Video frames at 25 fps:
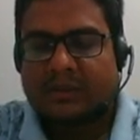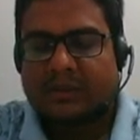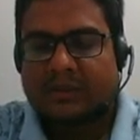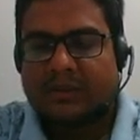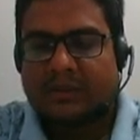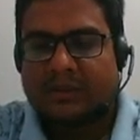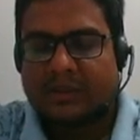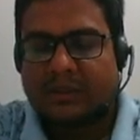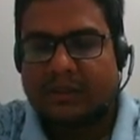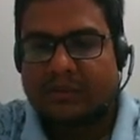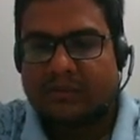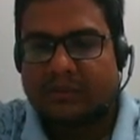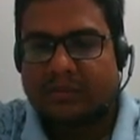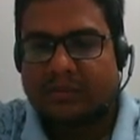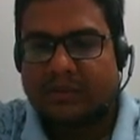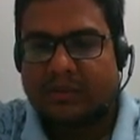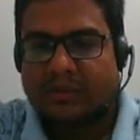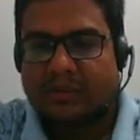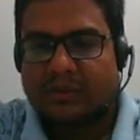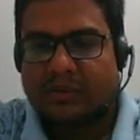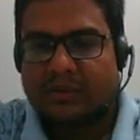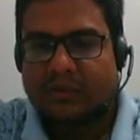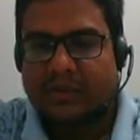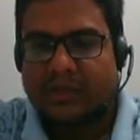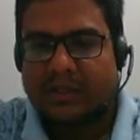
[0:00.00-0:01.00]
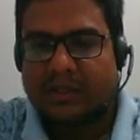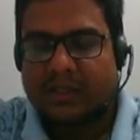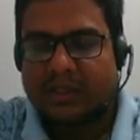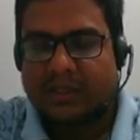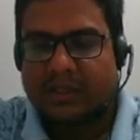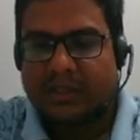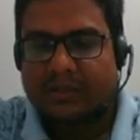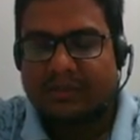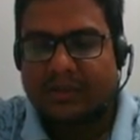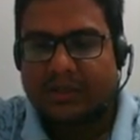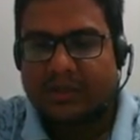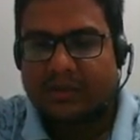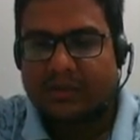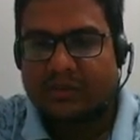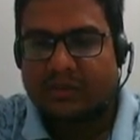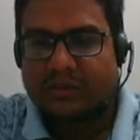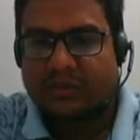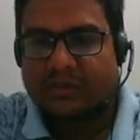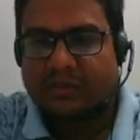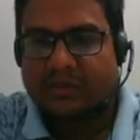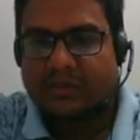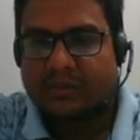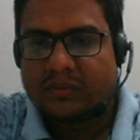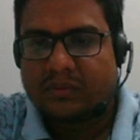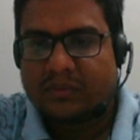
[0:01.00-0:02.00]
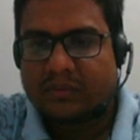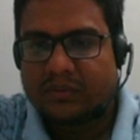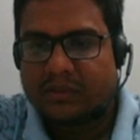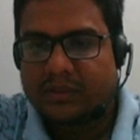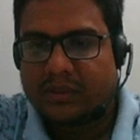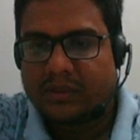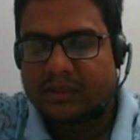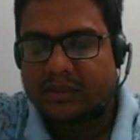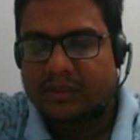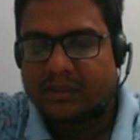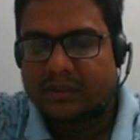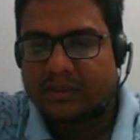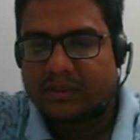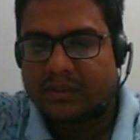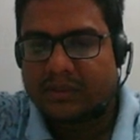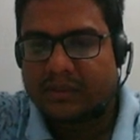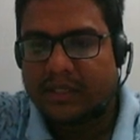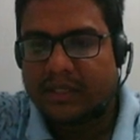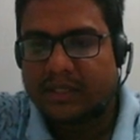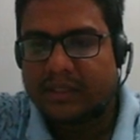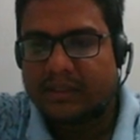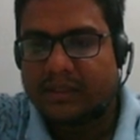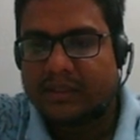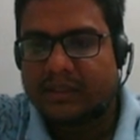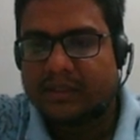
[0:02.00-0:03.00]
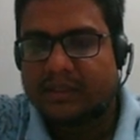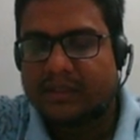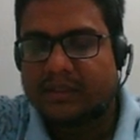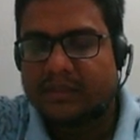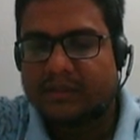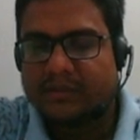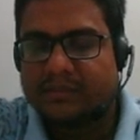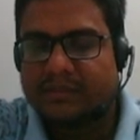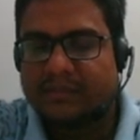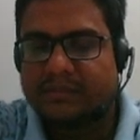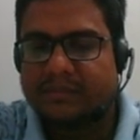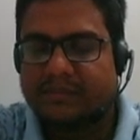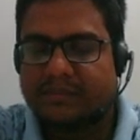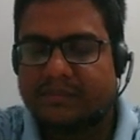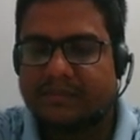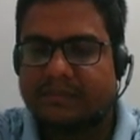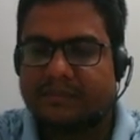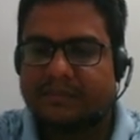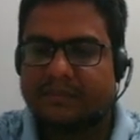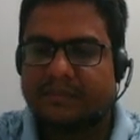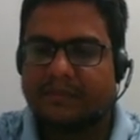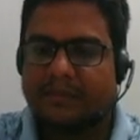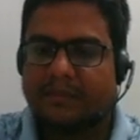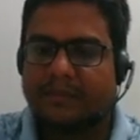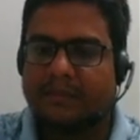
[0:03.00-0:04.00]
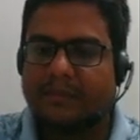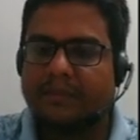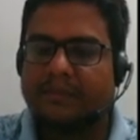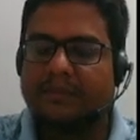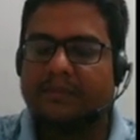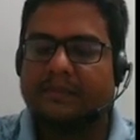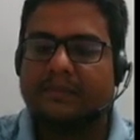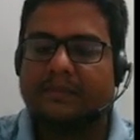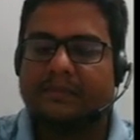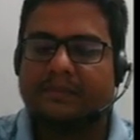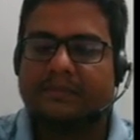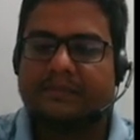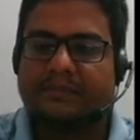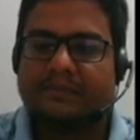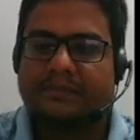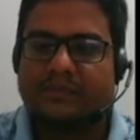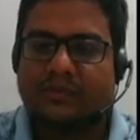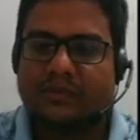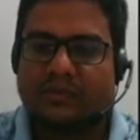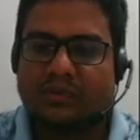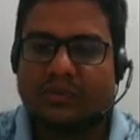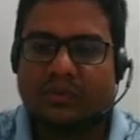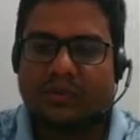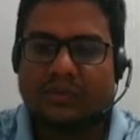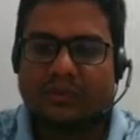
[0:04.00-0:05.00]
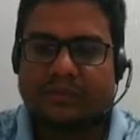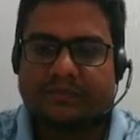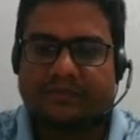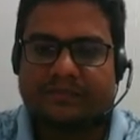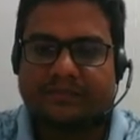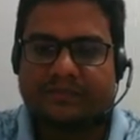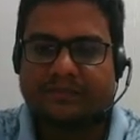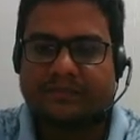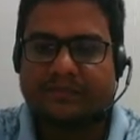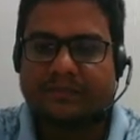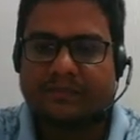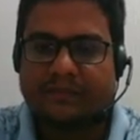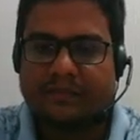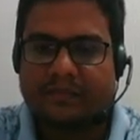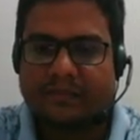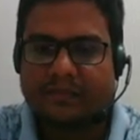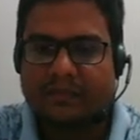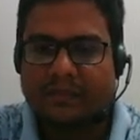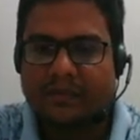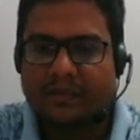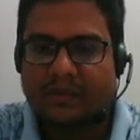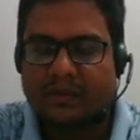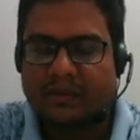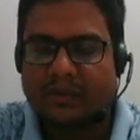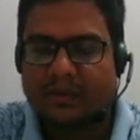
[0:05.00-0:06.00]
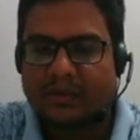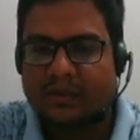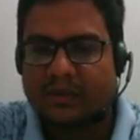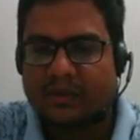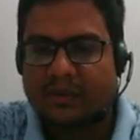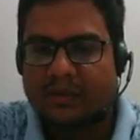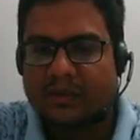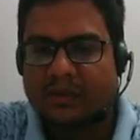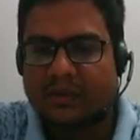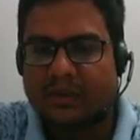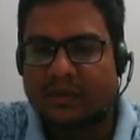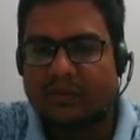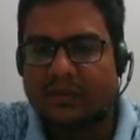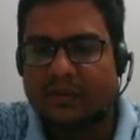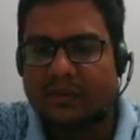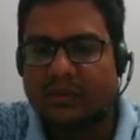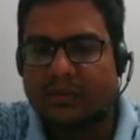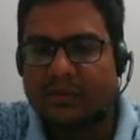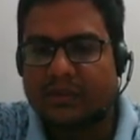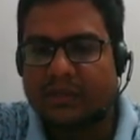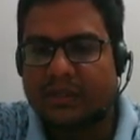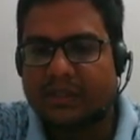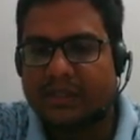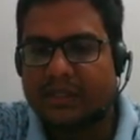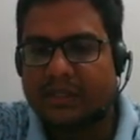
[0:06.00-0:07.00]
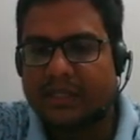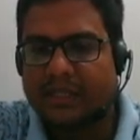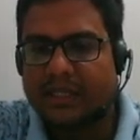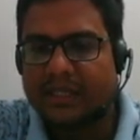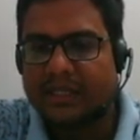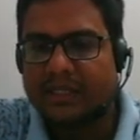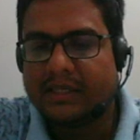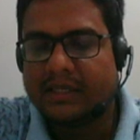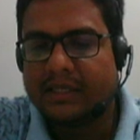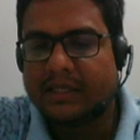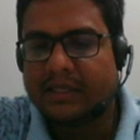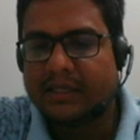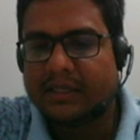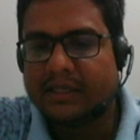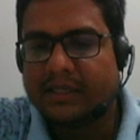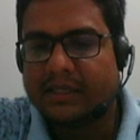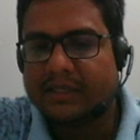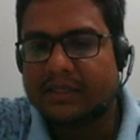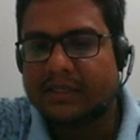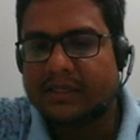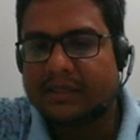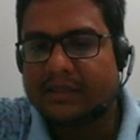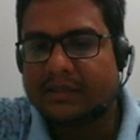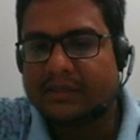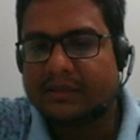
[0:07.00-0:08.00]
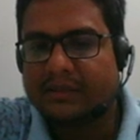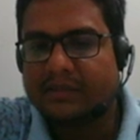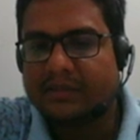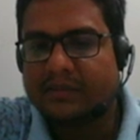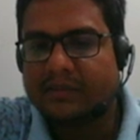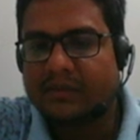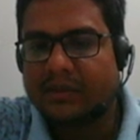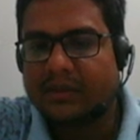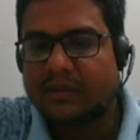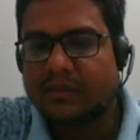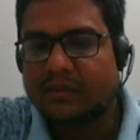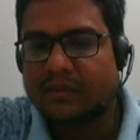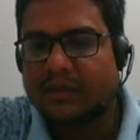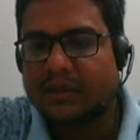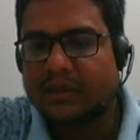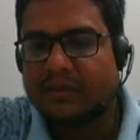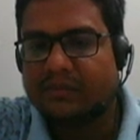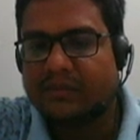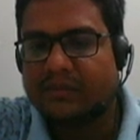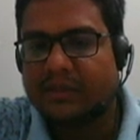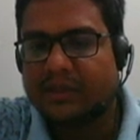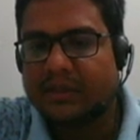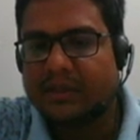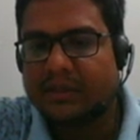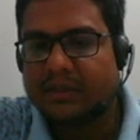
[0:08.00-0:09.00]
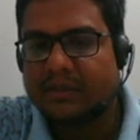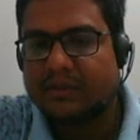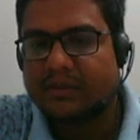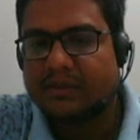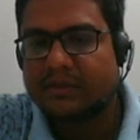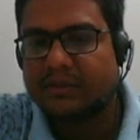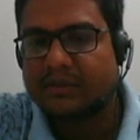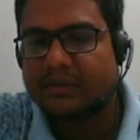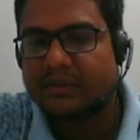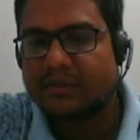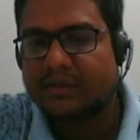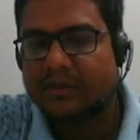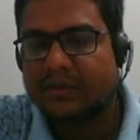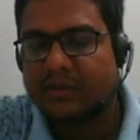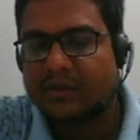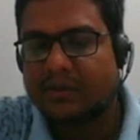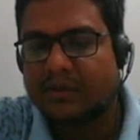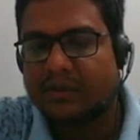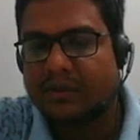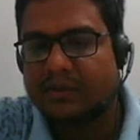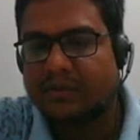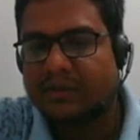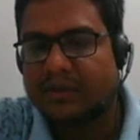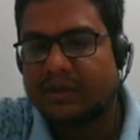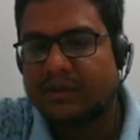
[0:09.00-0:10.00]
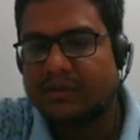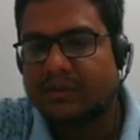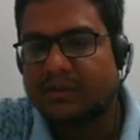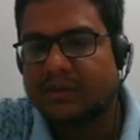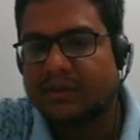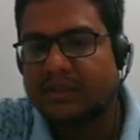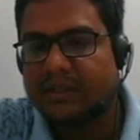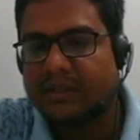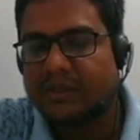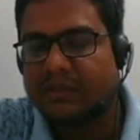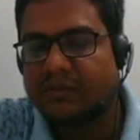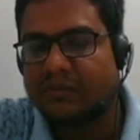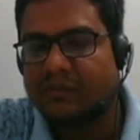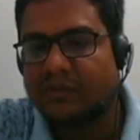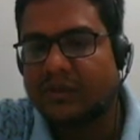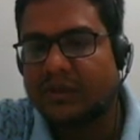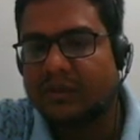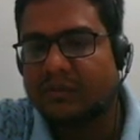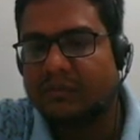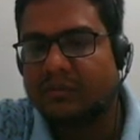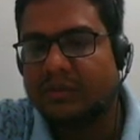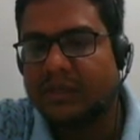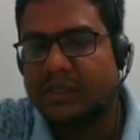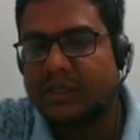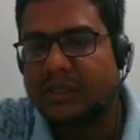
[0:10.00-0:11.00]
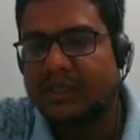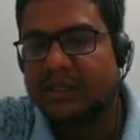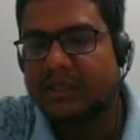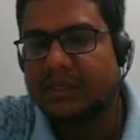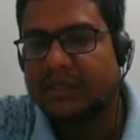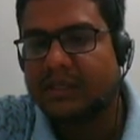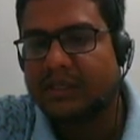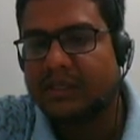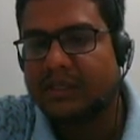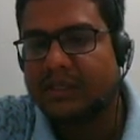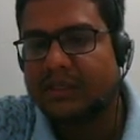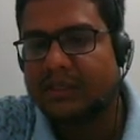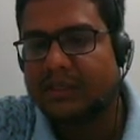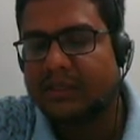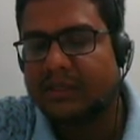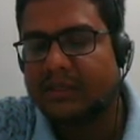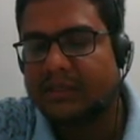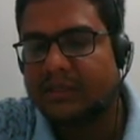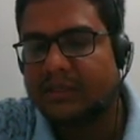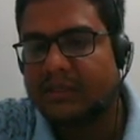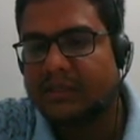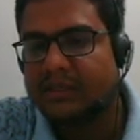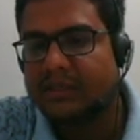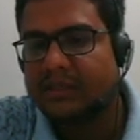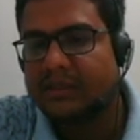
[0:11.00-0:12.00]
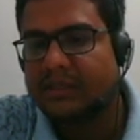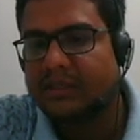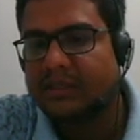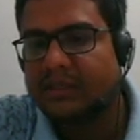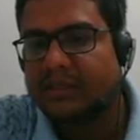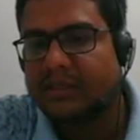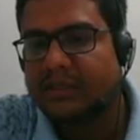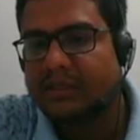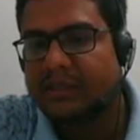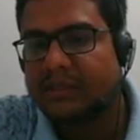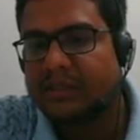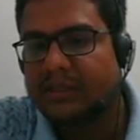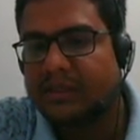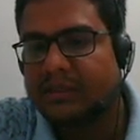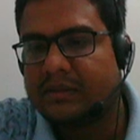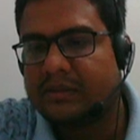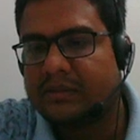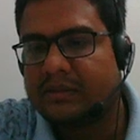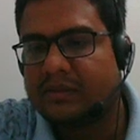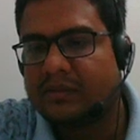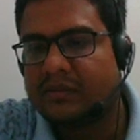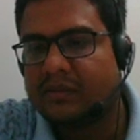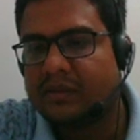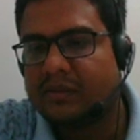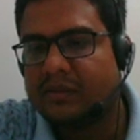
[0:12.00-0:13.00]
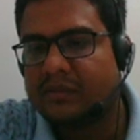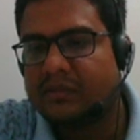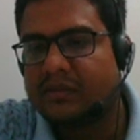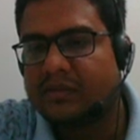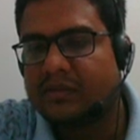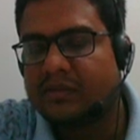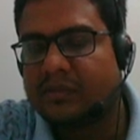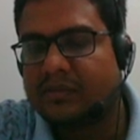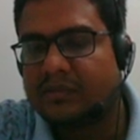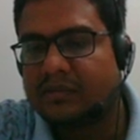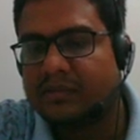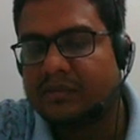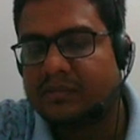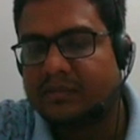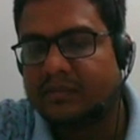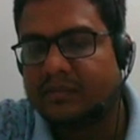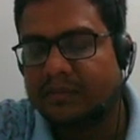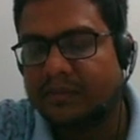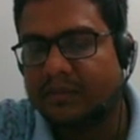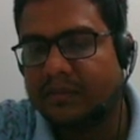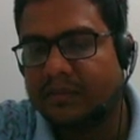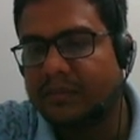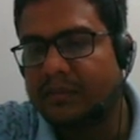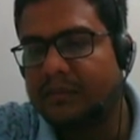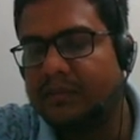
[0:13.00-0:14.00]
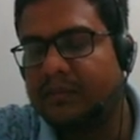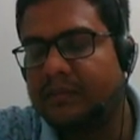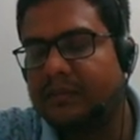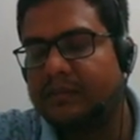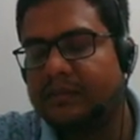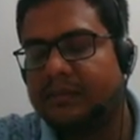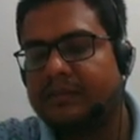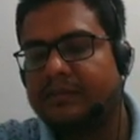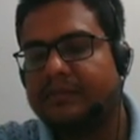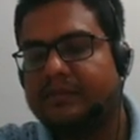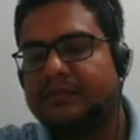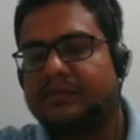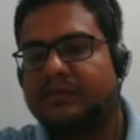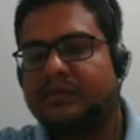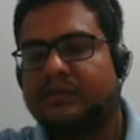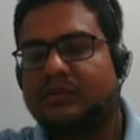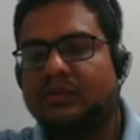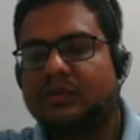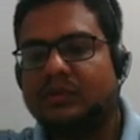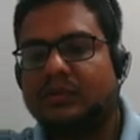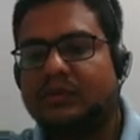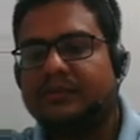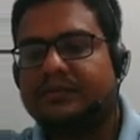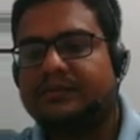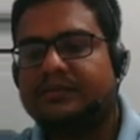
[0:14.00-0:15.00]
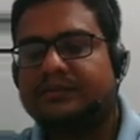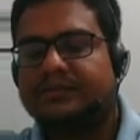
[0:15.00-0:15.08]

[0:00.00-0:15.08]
that will be equal to 180 by 2, that is 90 degree. So now we know that tan 90, that is equal to infinity, or we can say that 1 by tan 90, that is equal to 0. So